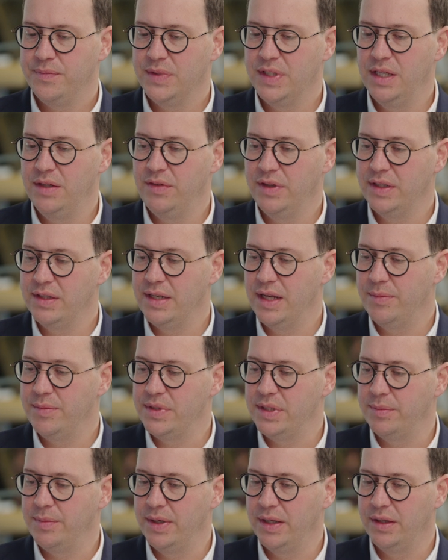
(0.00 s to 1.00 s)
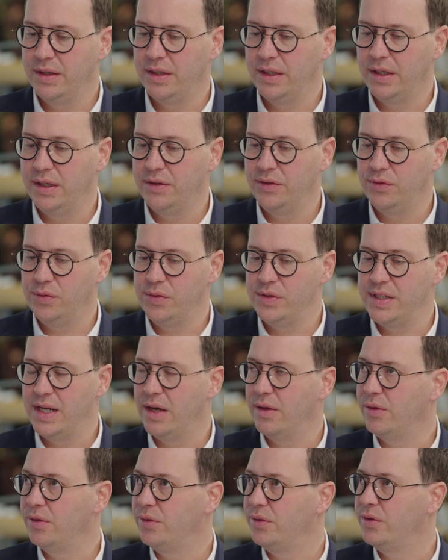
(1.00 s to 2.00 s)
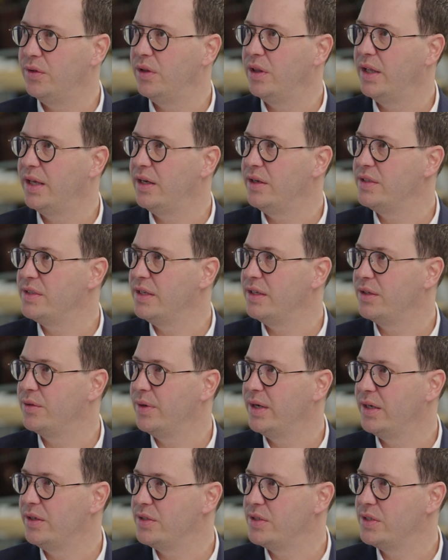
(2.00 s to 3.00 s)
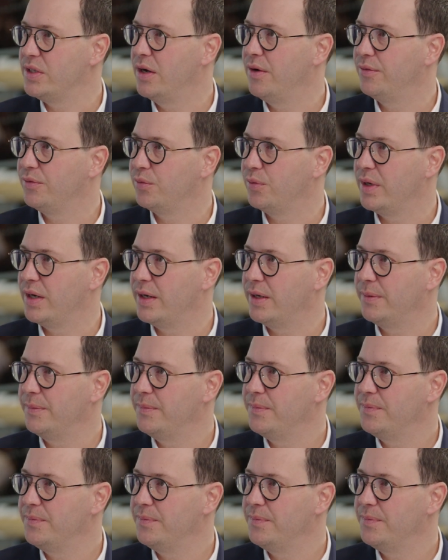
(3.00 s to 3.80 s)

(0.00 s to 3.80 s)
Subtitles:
giving them the ability to download the latest and greatest software.